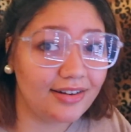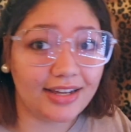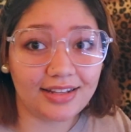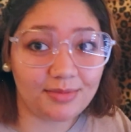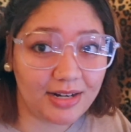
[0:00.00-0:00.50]

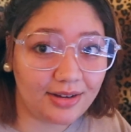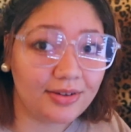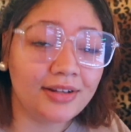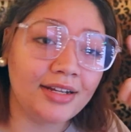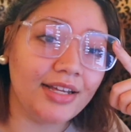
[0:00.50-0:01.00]
Again, let me know
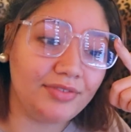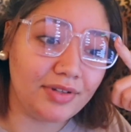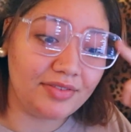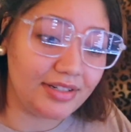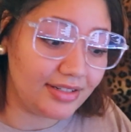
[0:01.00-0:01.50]
if you
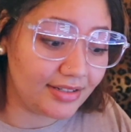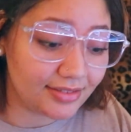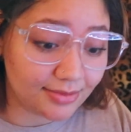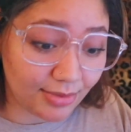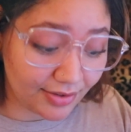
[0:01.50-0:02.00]
have any
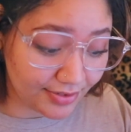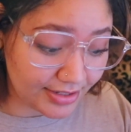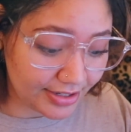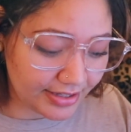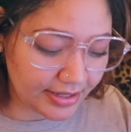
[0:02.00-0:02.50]

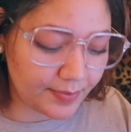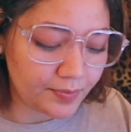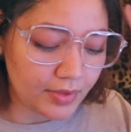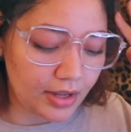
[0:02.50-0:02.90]
preference or anything.